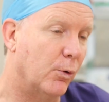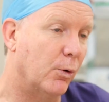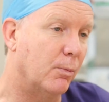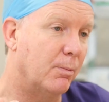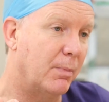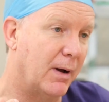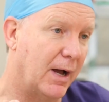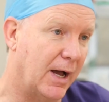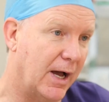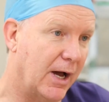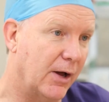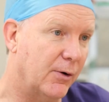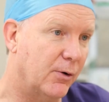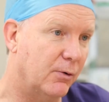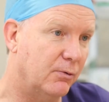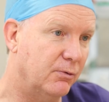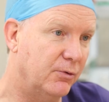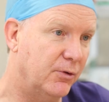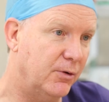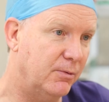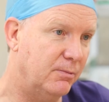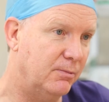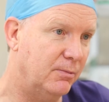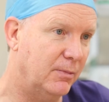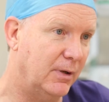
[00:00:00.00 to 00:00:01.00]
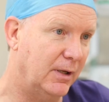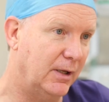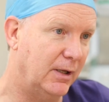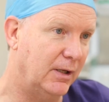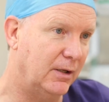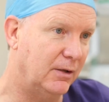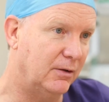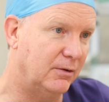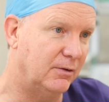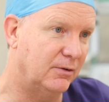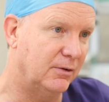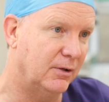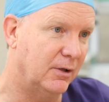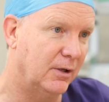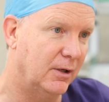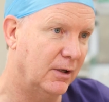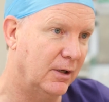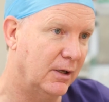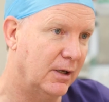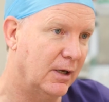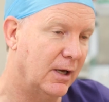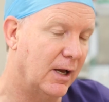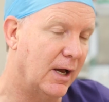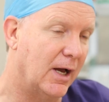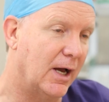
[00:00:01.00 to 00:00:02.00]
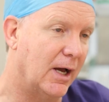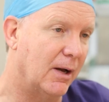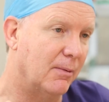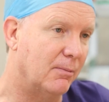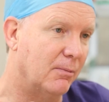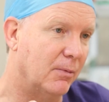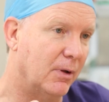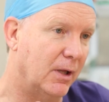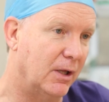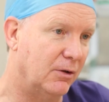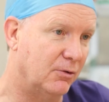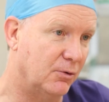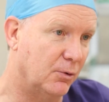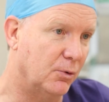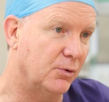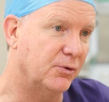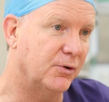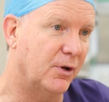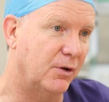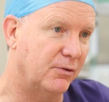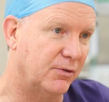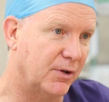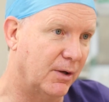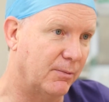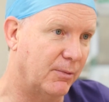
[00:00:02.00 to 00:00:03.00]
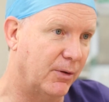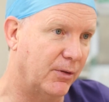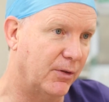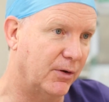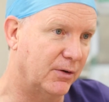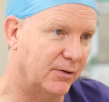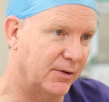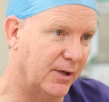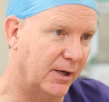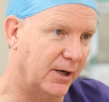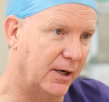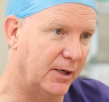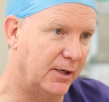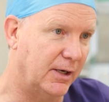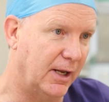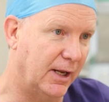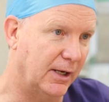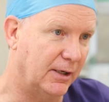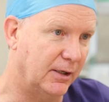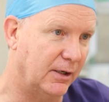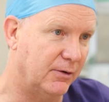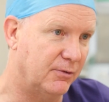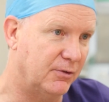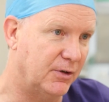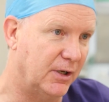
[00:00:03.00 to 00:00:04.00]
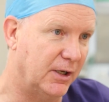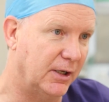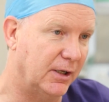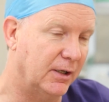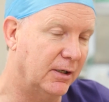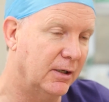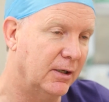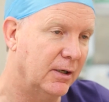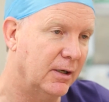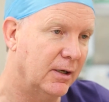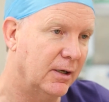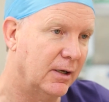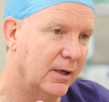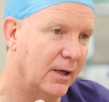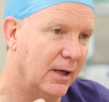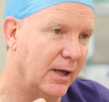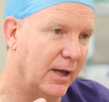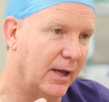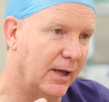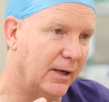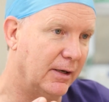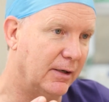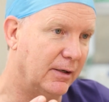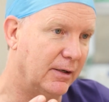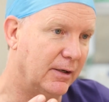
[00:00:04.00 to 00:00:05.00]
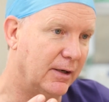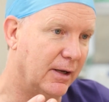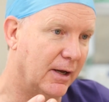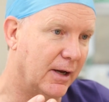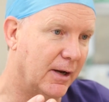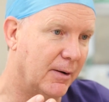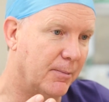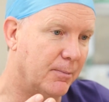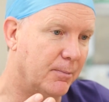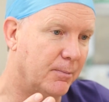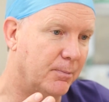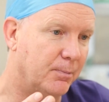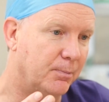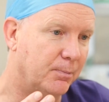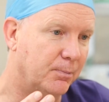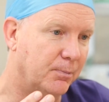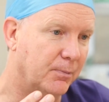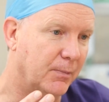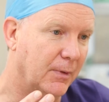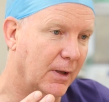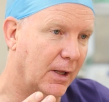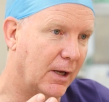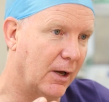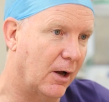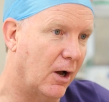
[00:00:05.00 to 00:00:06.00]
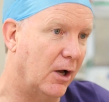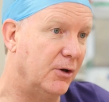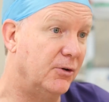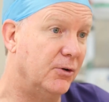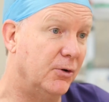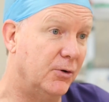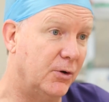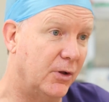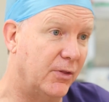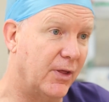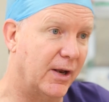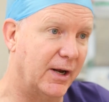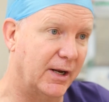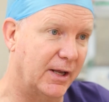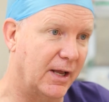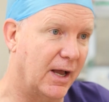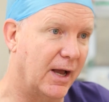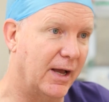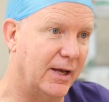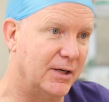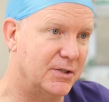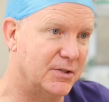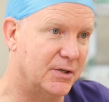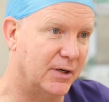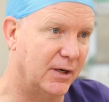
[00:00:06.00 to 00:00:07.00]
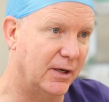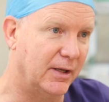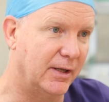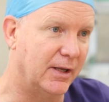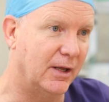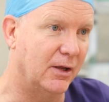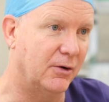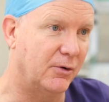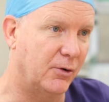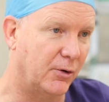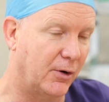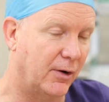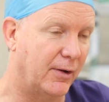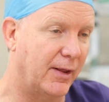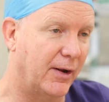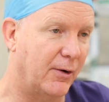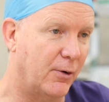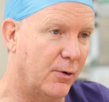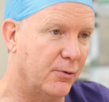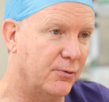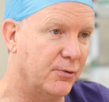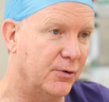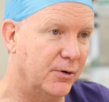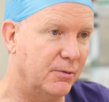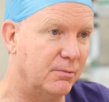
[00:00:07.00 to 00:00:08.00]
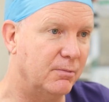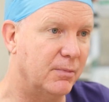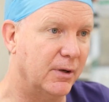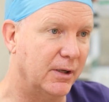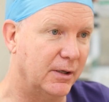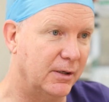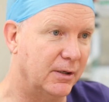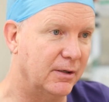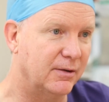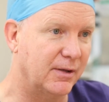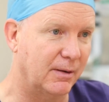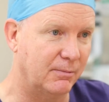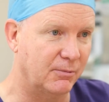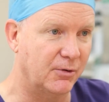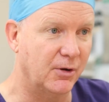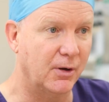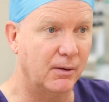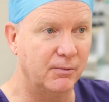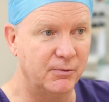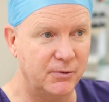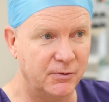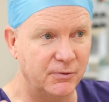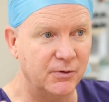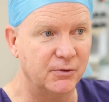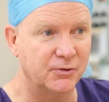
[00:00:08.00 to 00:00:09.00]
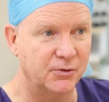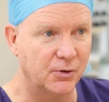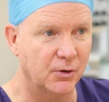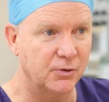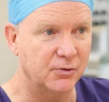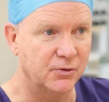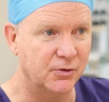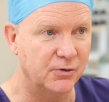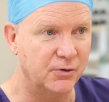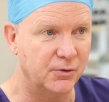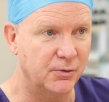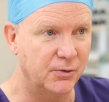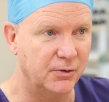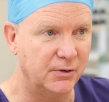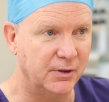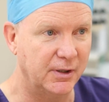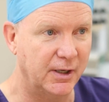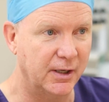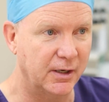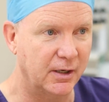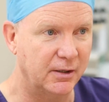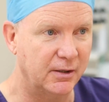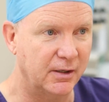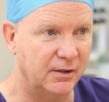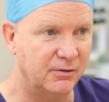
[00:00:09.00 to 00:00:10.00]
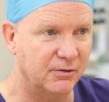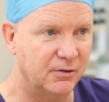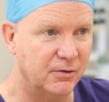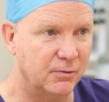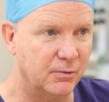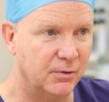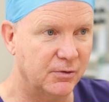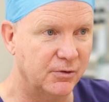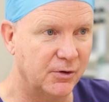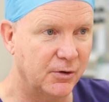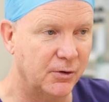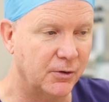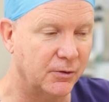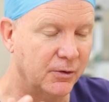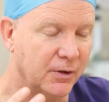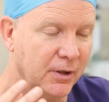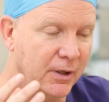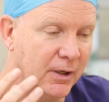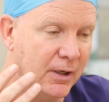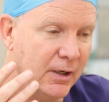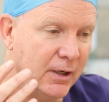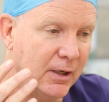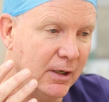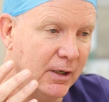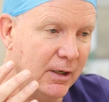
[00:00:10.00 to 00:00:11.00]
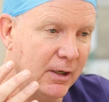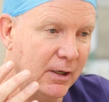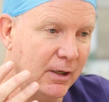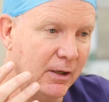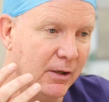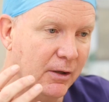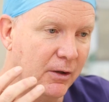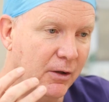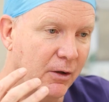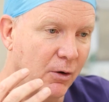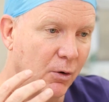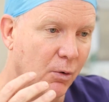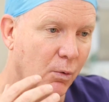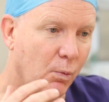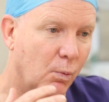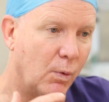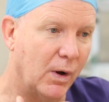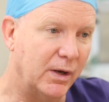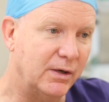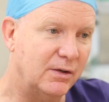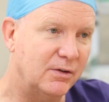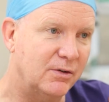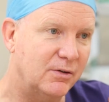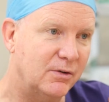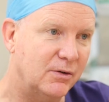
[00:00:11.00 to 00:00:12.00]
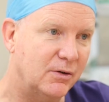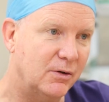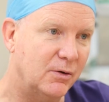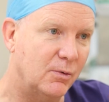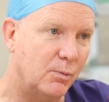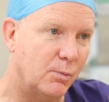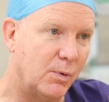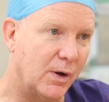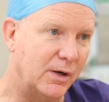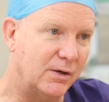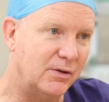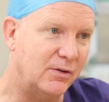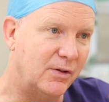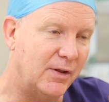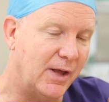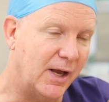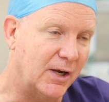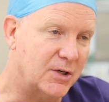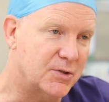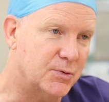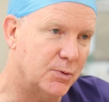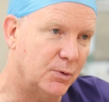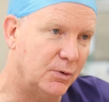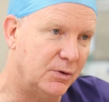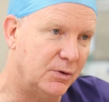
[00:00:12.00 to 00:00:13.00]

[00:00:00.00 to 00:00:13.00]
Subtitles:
or a part of them, is also something that's done in neck lifting. And I do that occasionally, not all that often, but sometimes you just got to do it to get a decent result. Once the actual